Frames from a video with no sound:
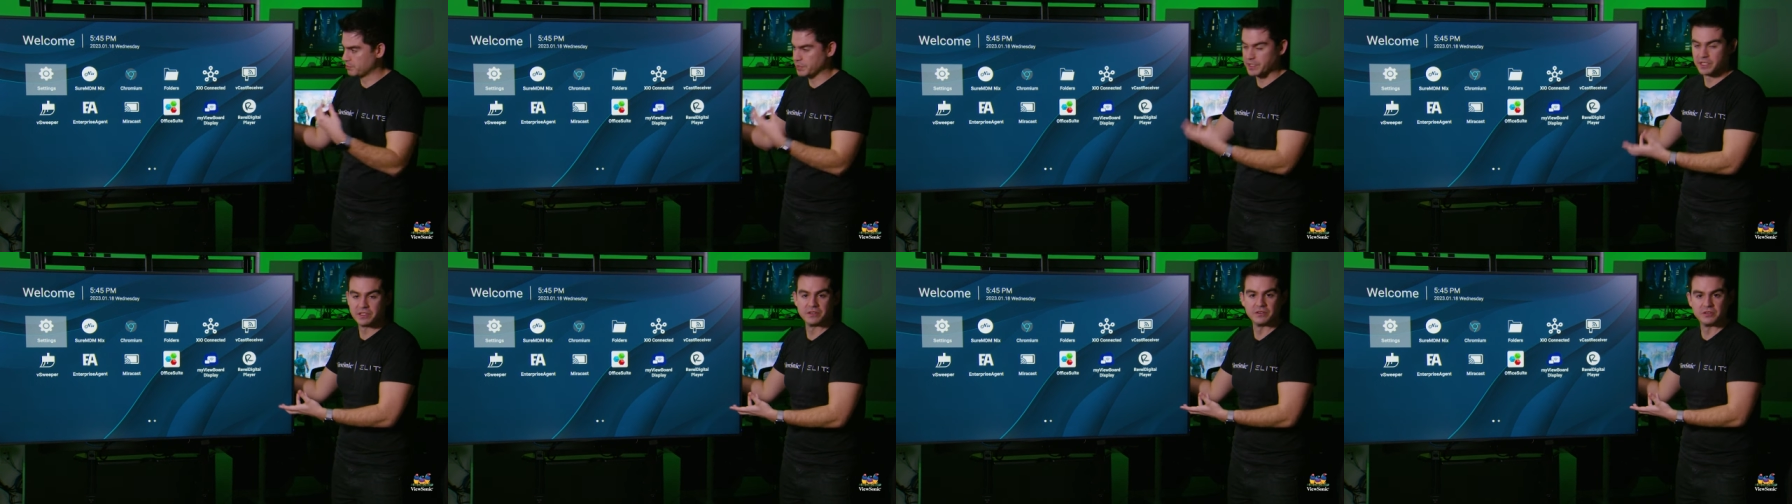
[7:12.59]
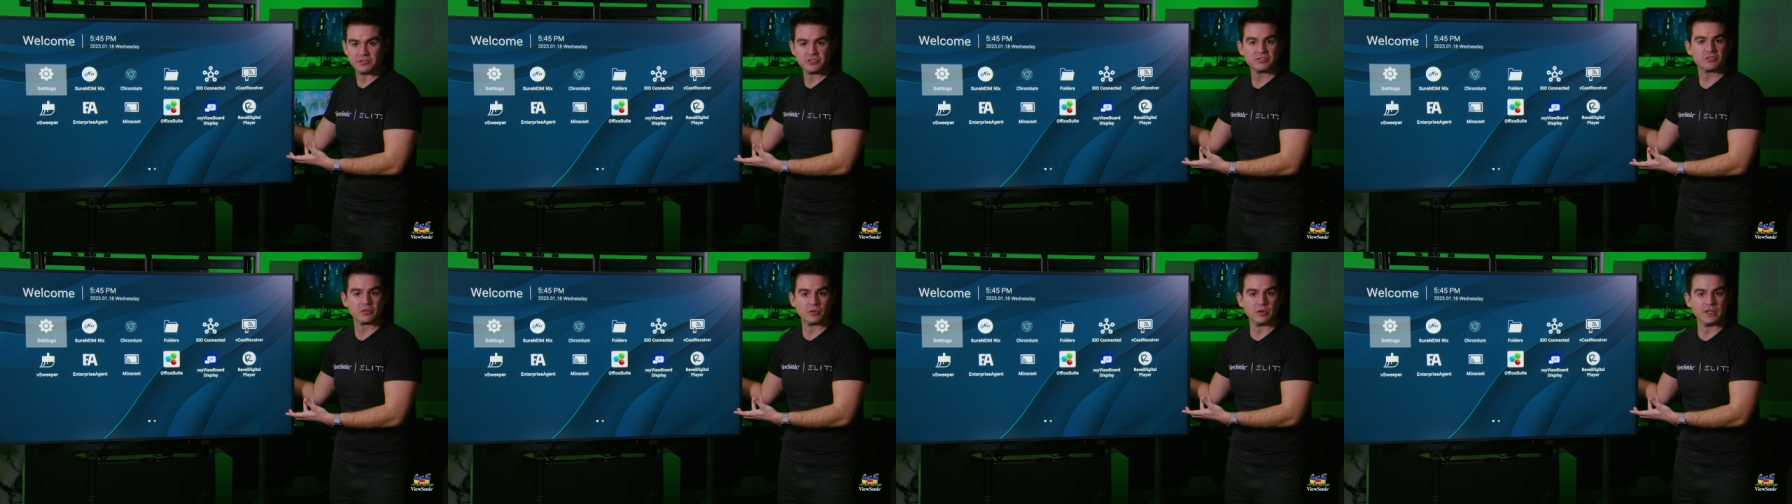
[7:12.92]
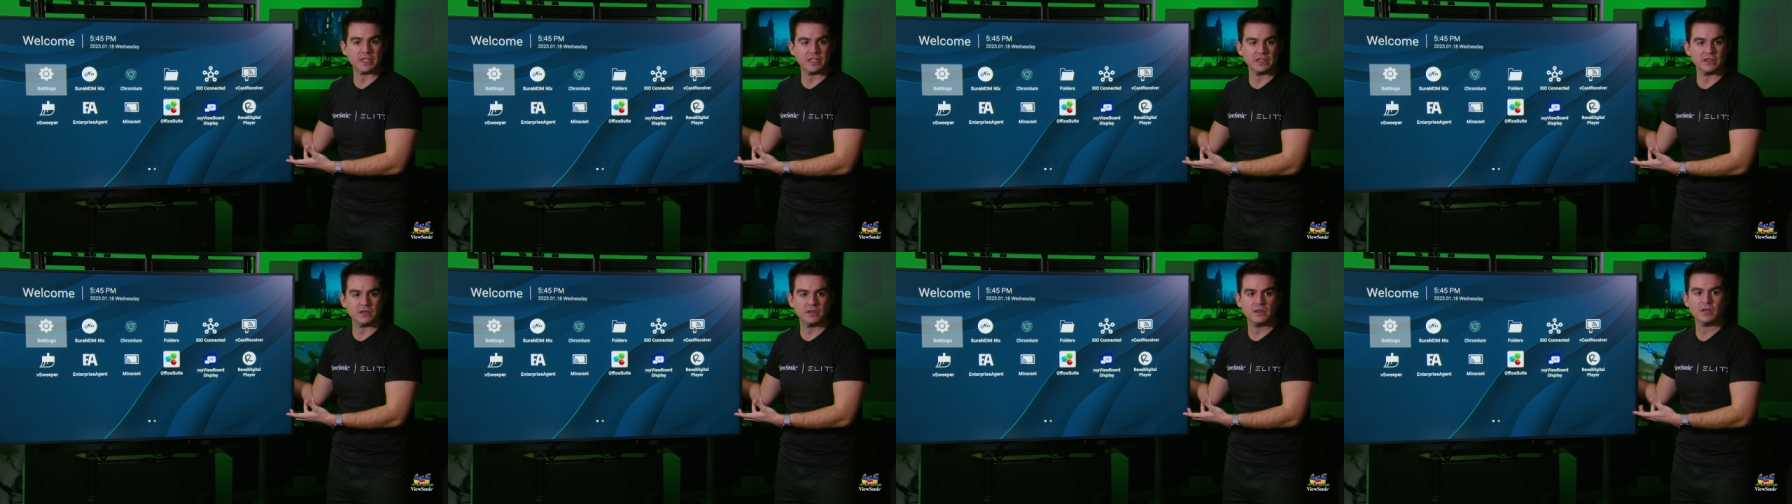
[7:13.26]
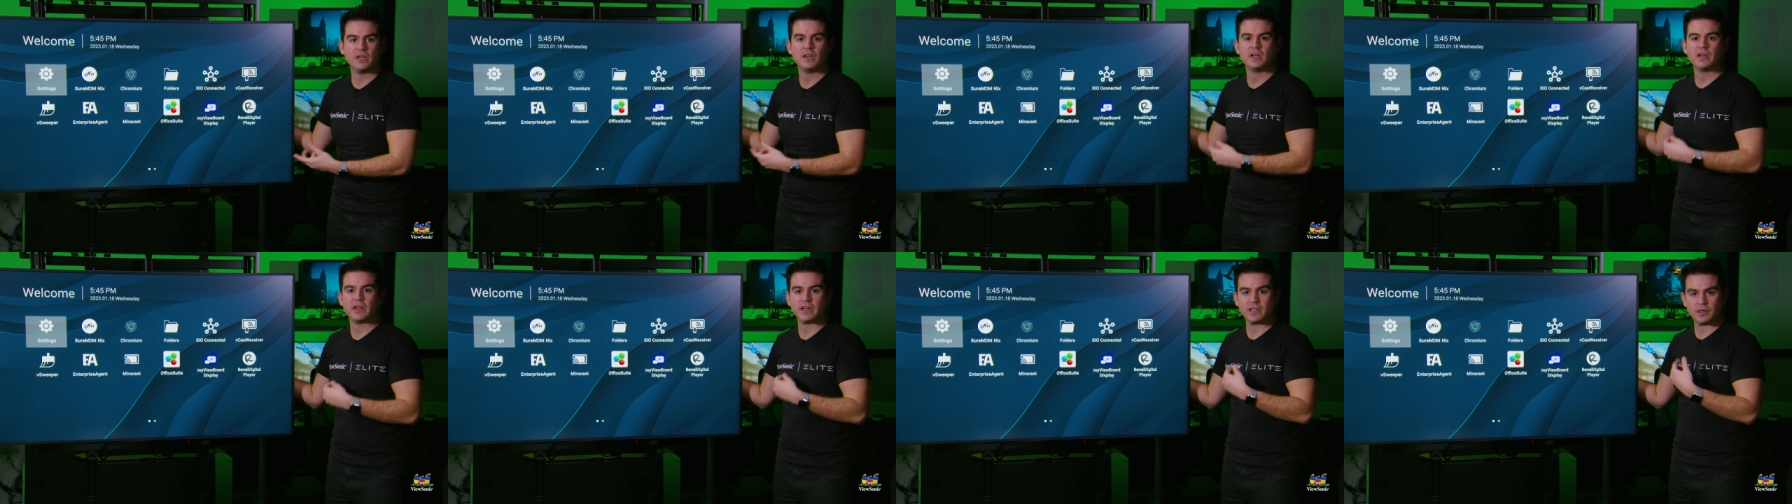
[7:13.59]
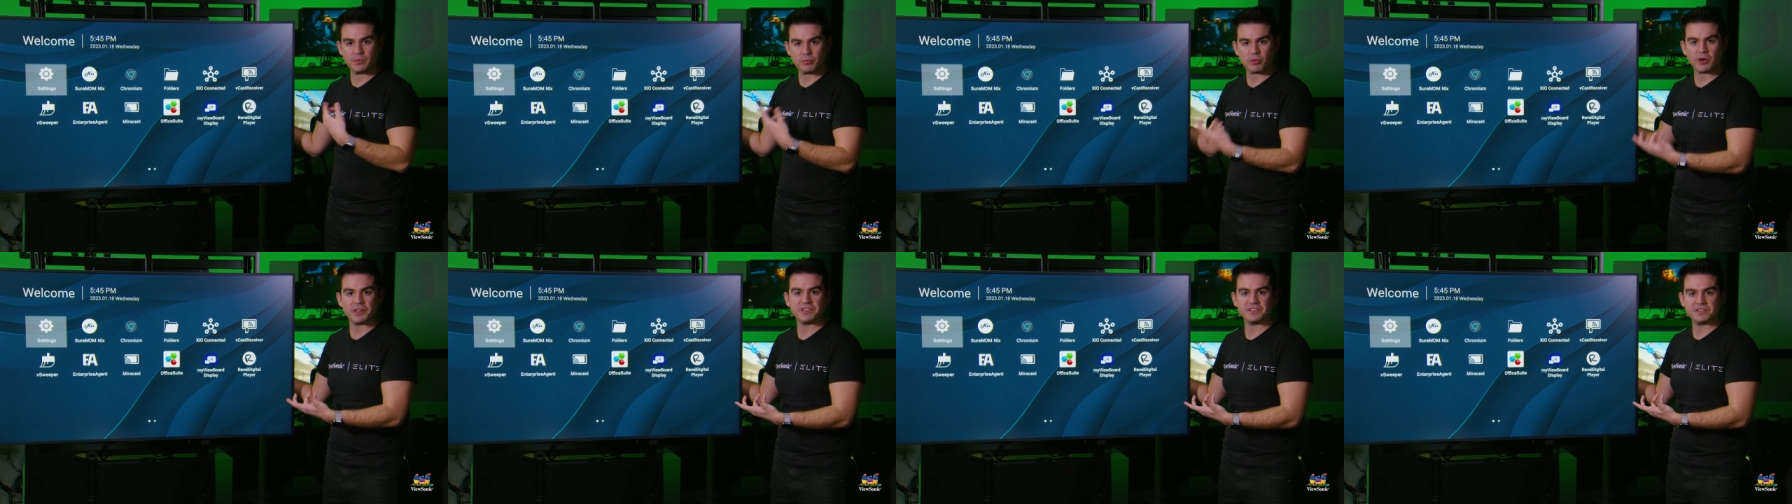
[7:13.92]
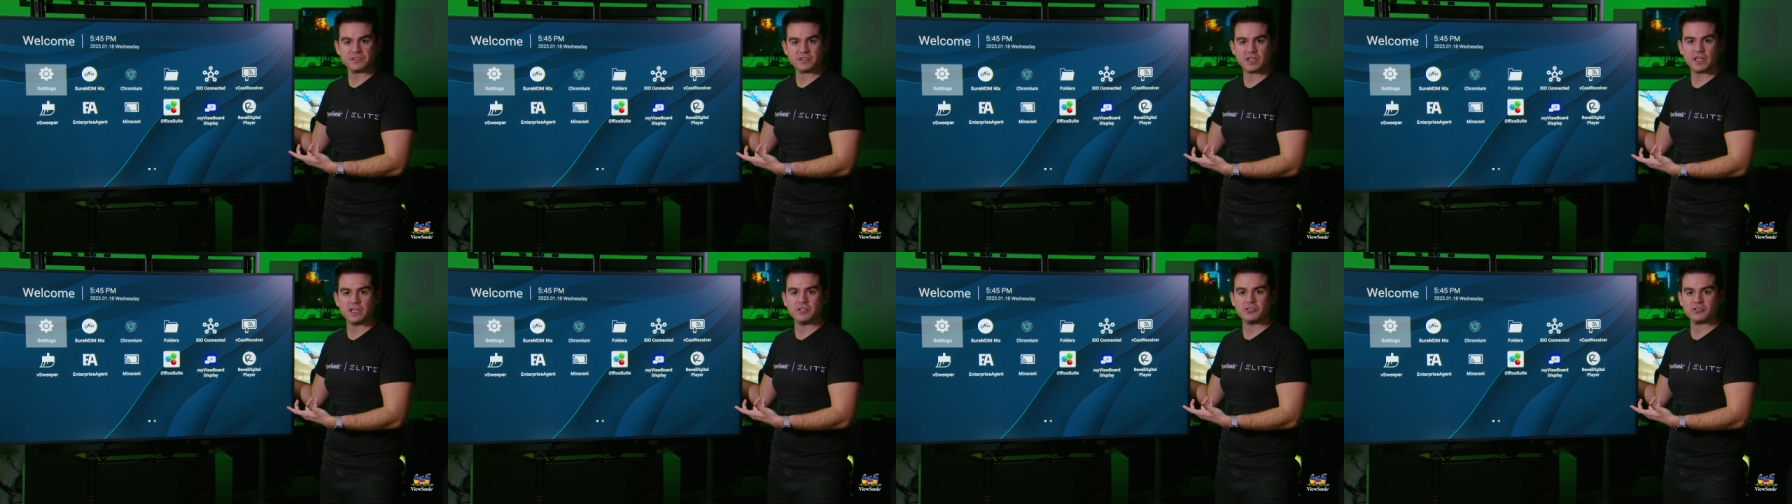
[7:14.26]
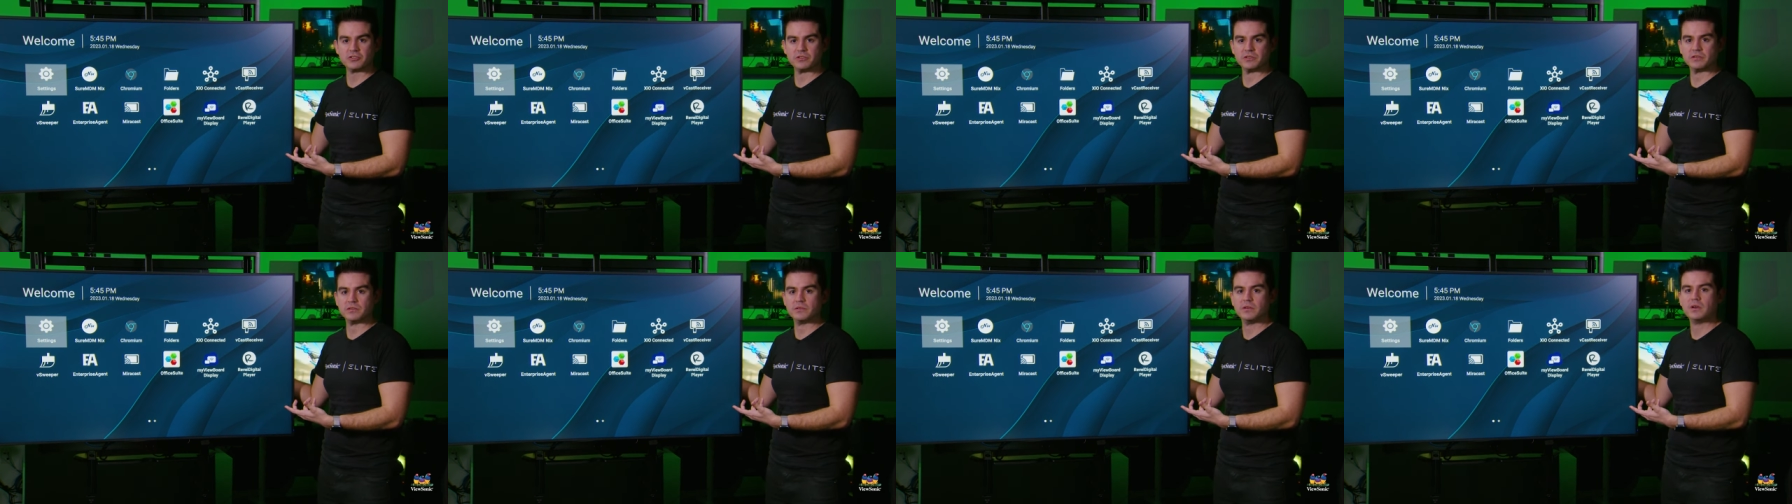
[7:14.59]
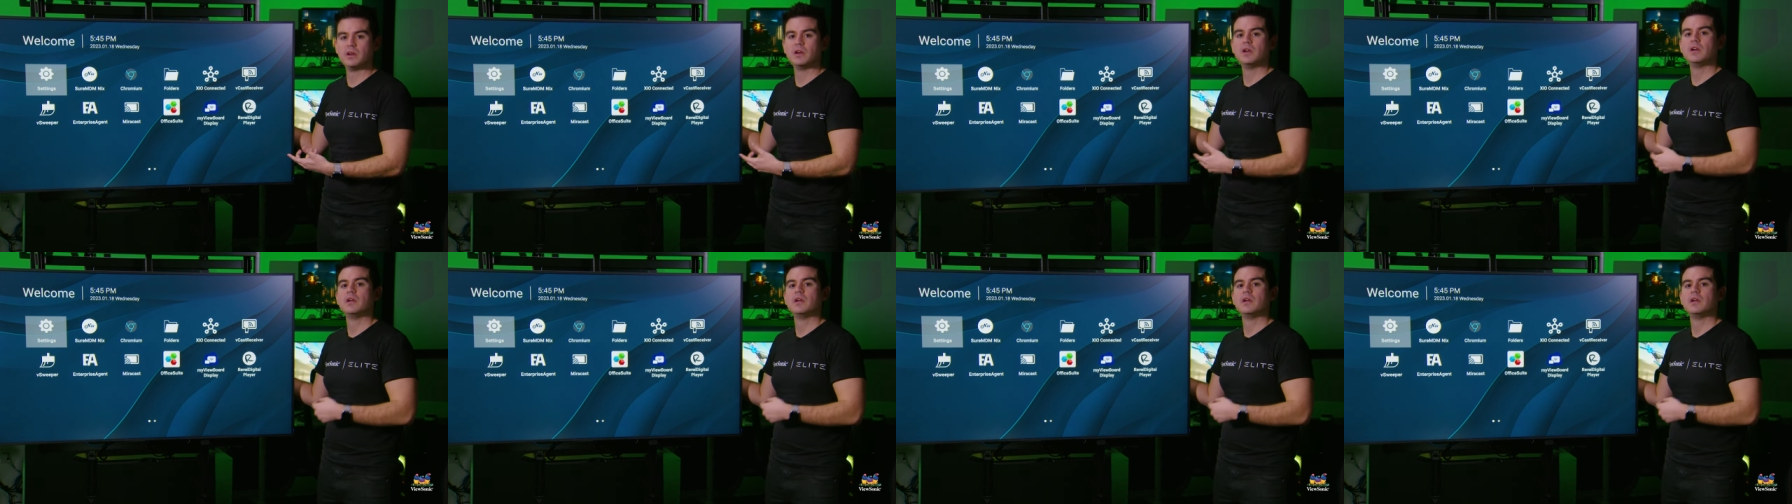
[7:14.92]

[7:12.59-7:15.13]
big screen and a presentation